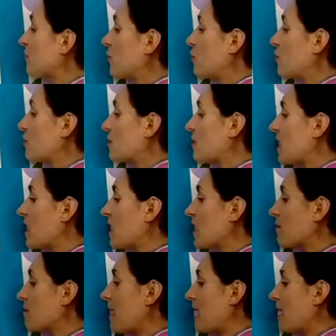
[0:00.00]
Do you
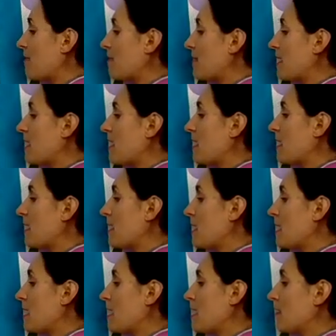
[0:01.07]
think
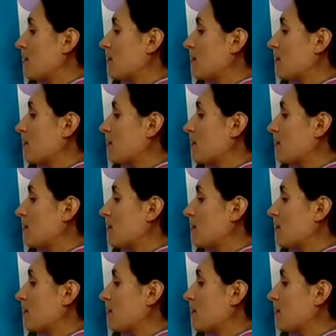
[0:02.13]
maybe,